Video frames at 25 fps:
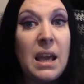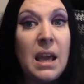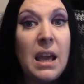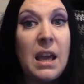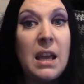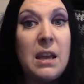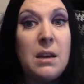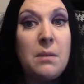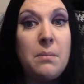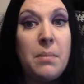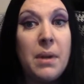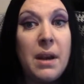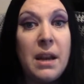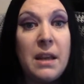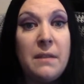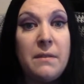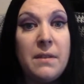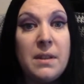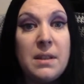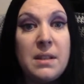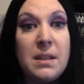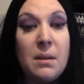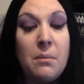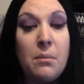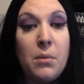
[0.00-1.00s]
in believing
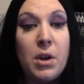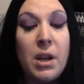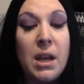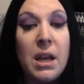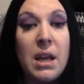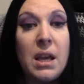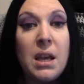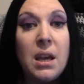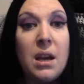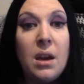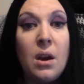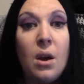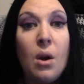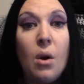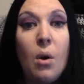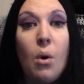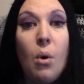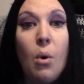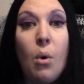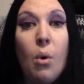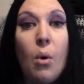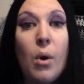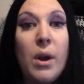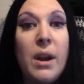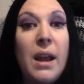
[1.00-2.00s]
somebody
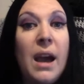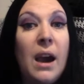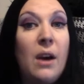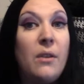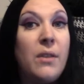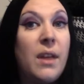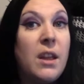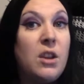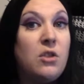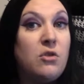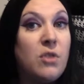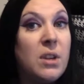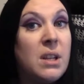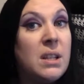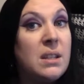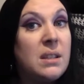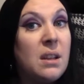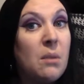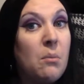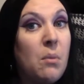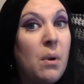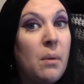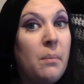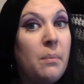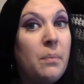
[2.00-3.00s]
or in how they treat
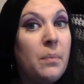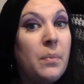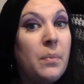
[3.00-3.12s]
someone,